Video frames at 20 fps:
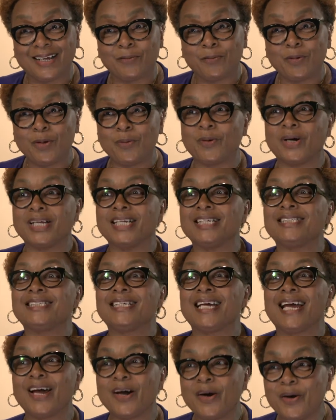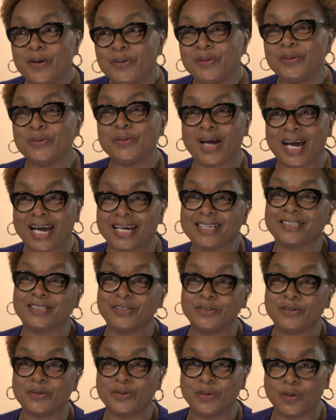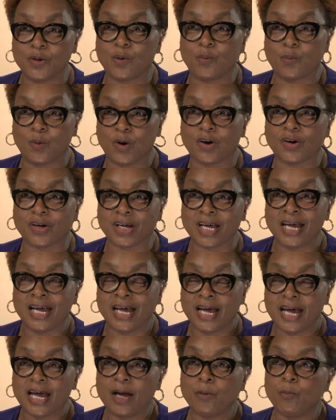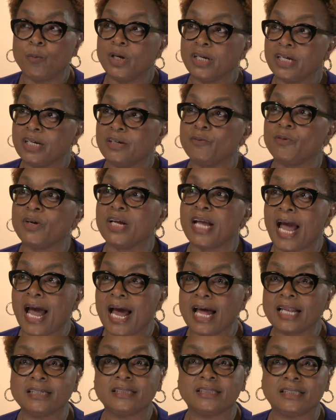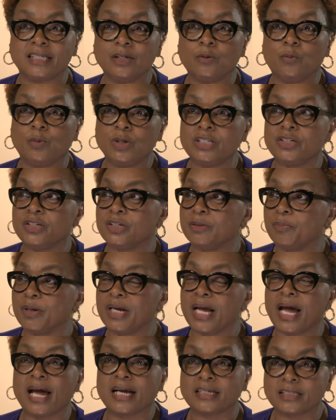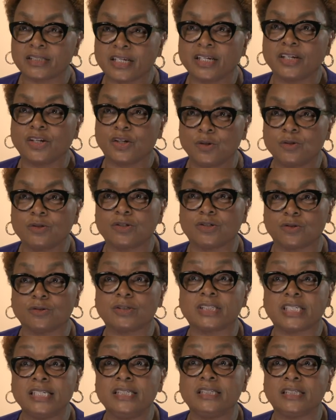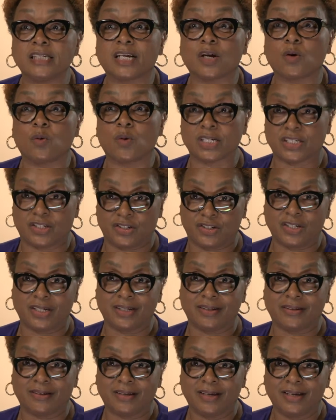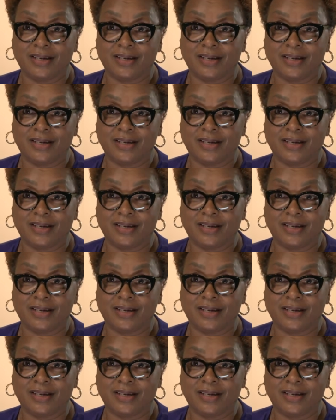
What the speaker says: We want to tell you how to do your work. And when in reality, we should be asking you strategic questions.